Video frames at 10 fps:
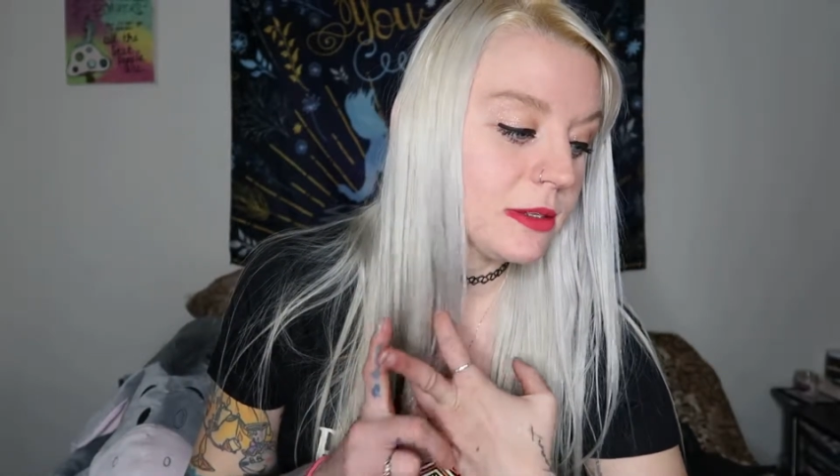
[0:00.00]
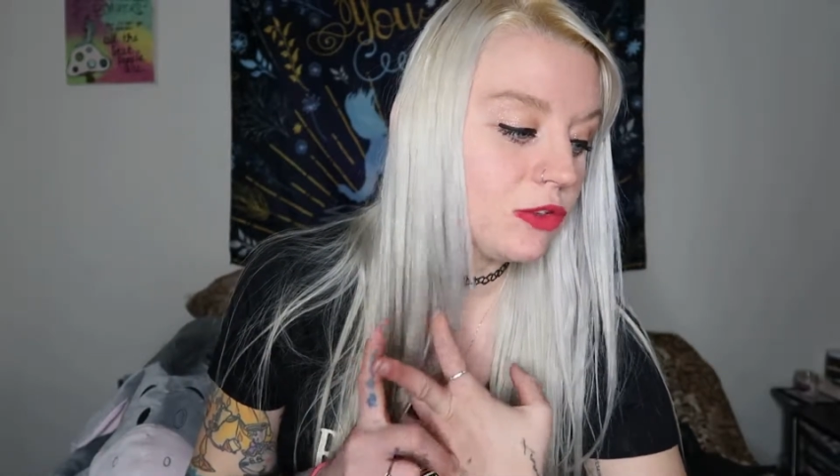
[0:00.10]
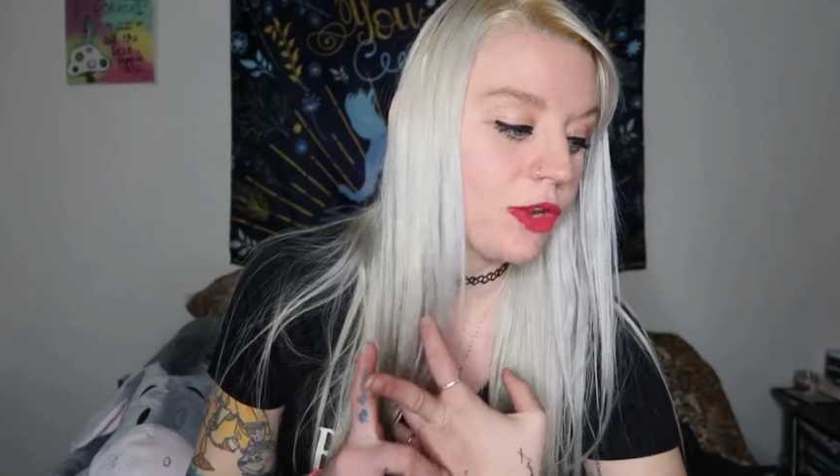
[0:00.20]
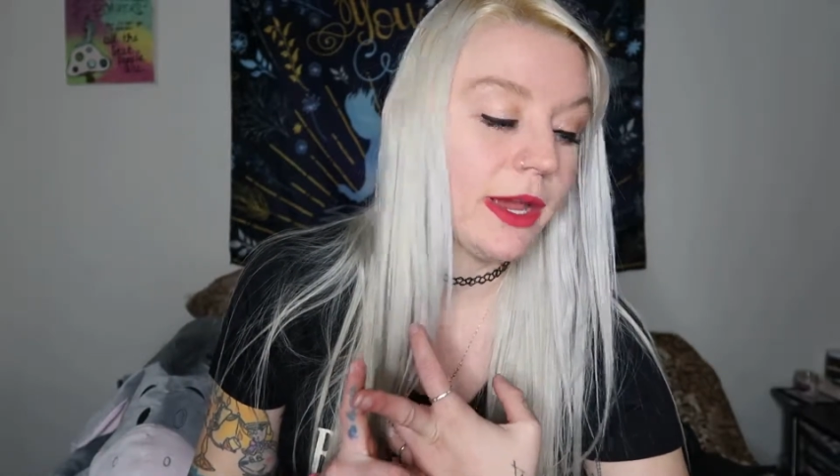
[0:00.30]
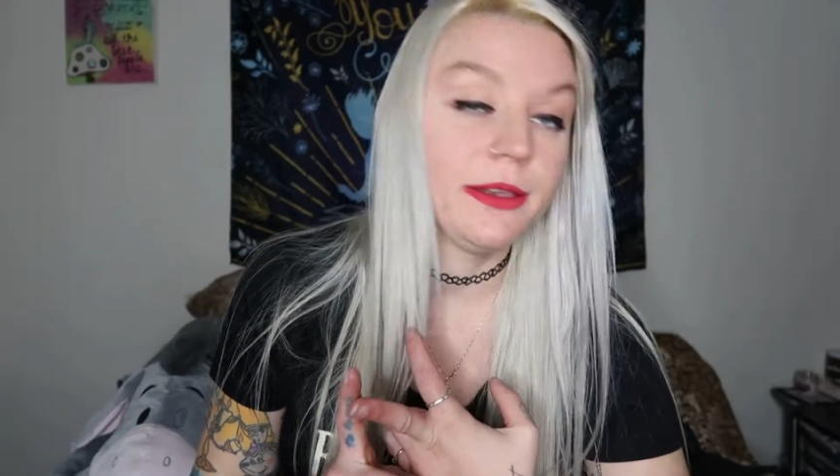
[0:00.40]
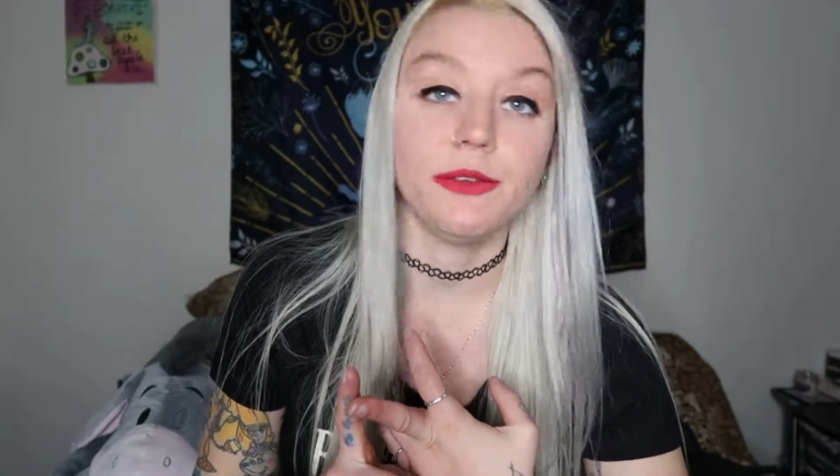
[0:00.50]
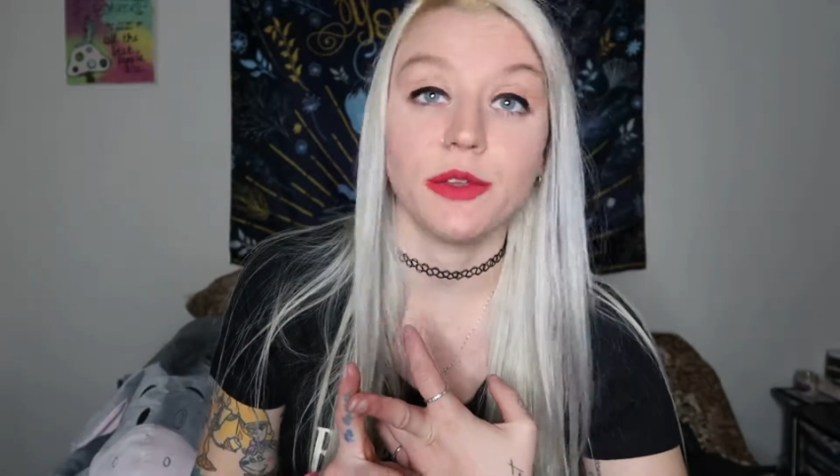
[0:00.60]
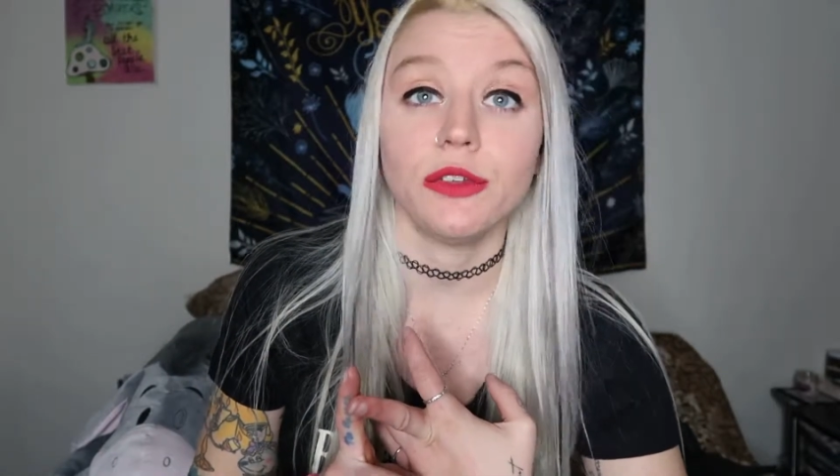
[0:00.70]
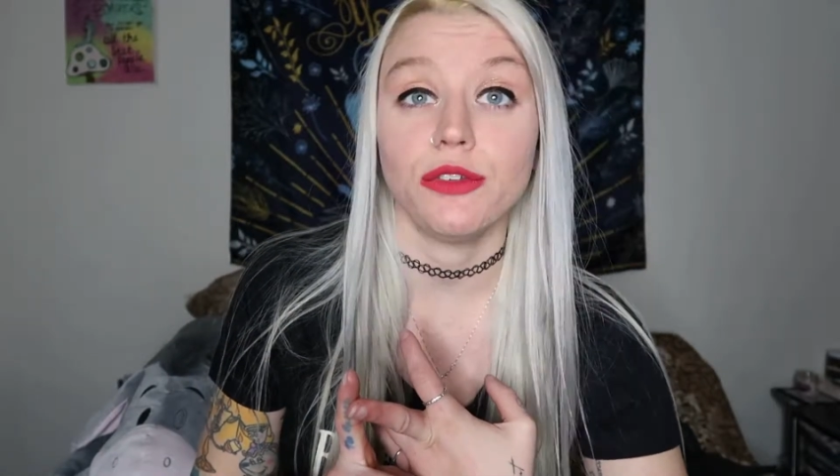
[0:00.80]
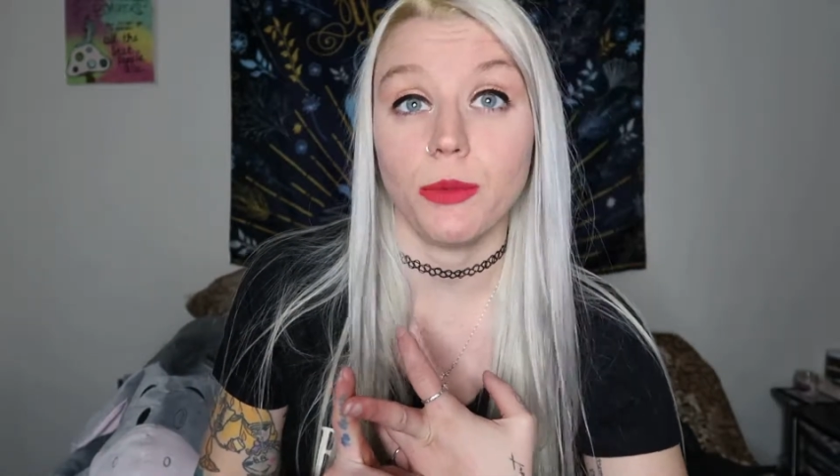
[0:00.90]
still trying to
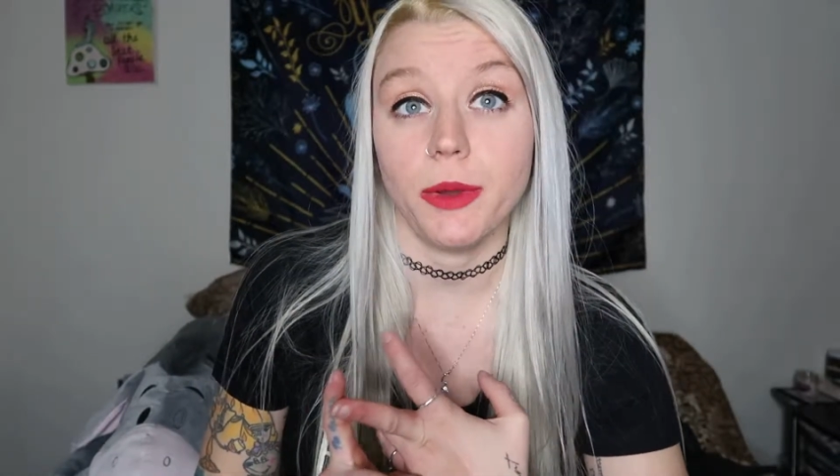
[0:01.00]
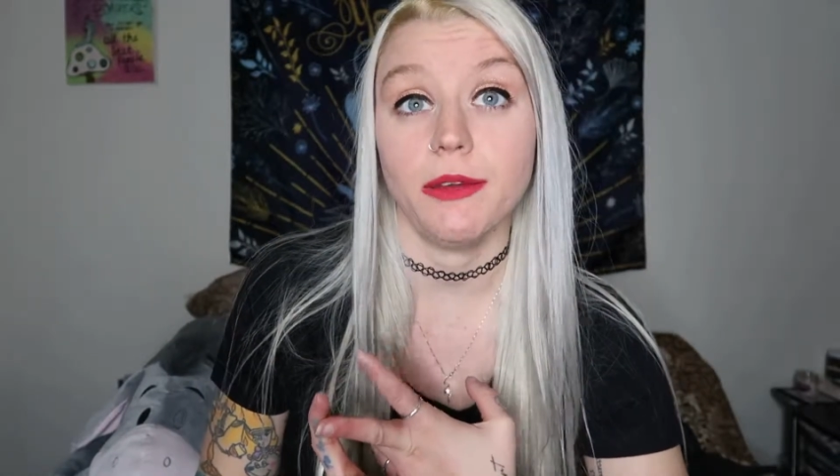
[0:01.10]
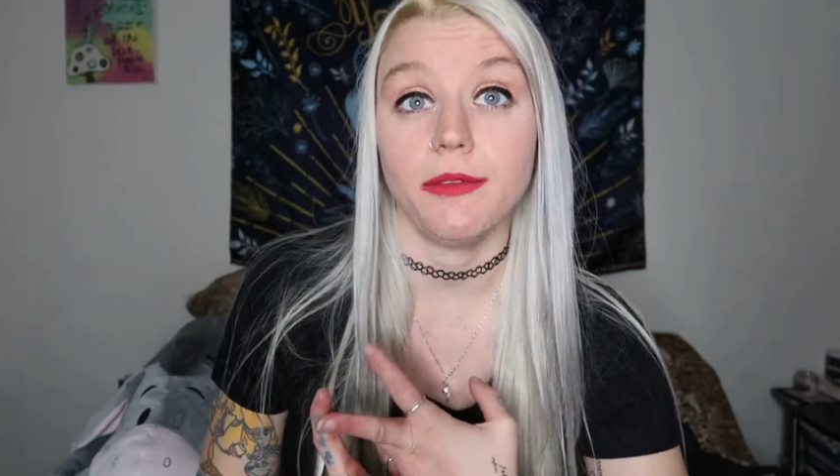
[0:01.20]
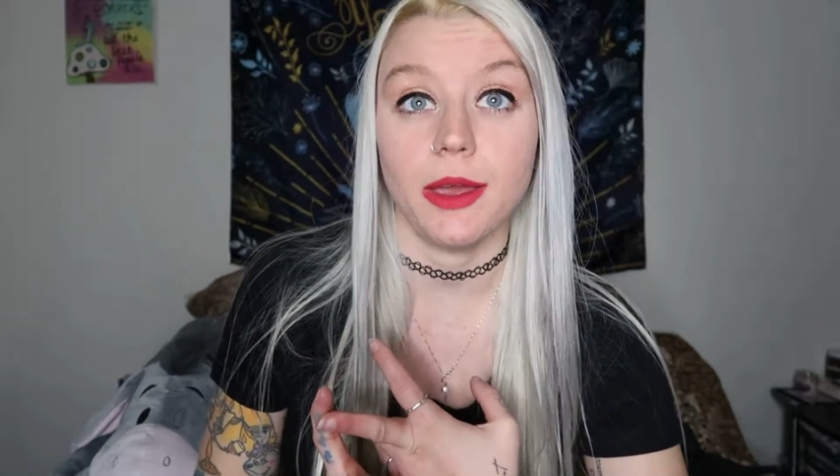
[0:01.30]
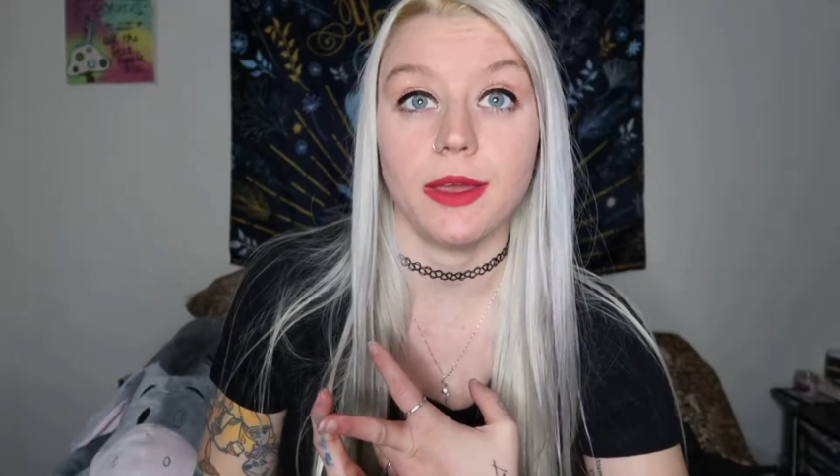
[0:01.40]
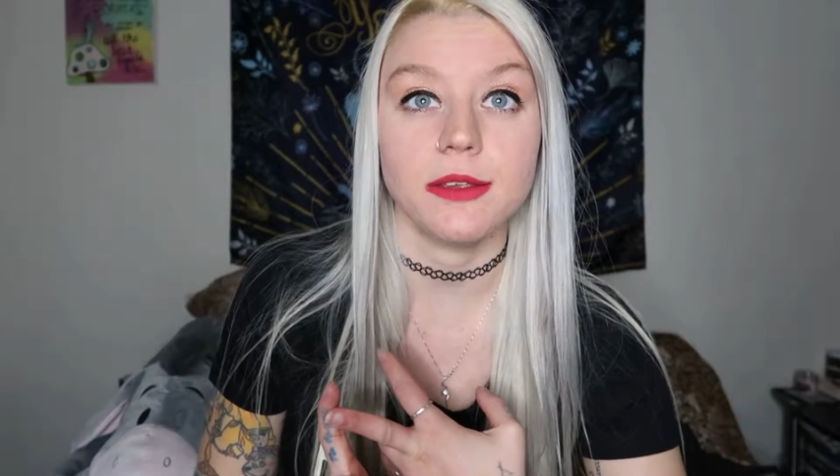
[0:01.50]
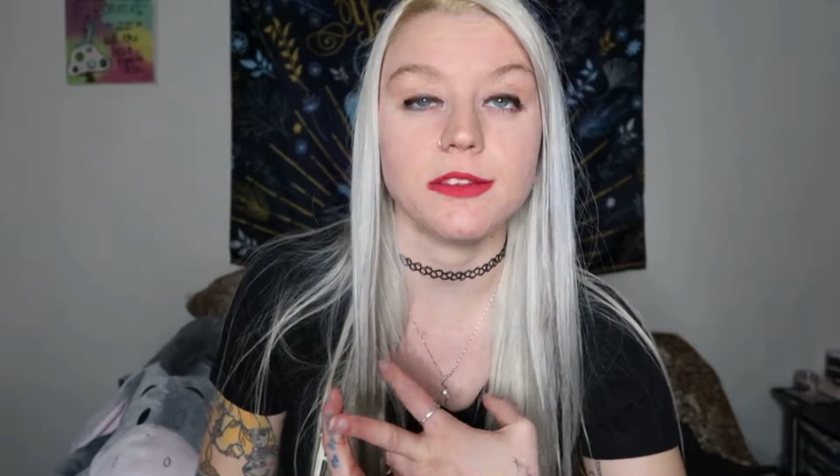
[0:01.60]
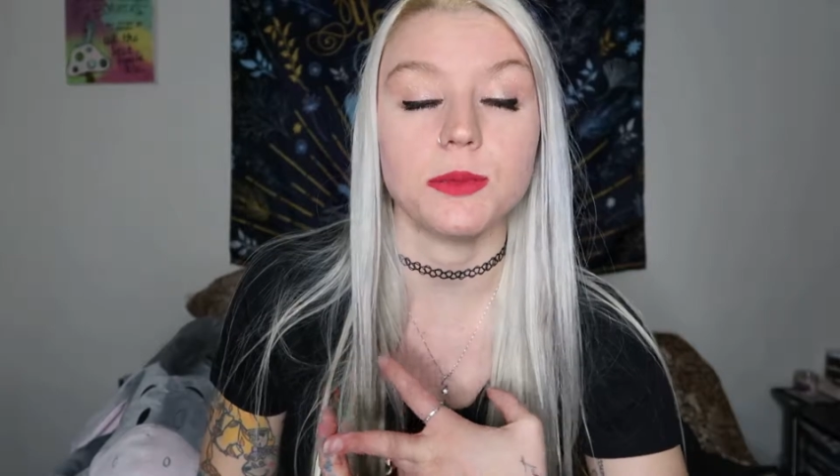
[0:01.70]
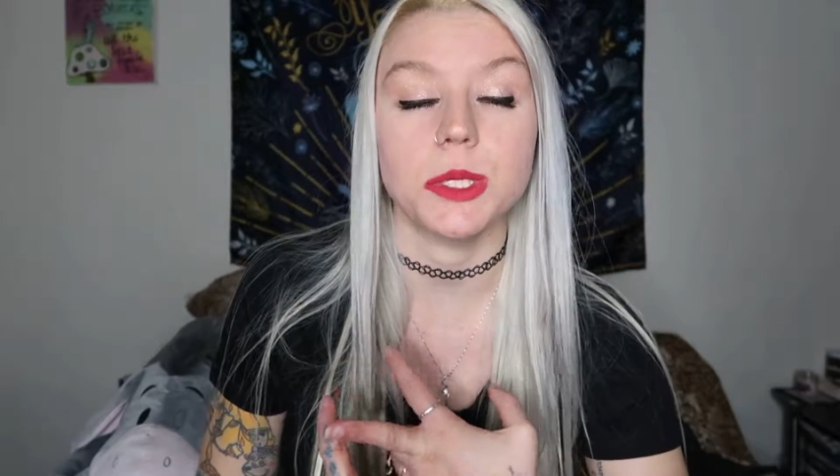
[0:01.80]
finish The Way of Gangs,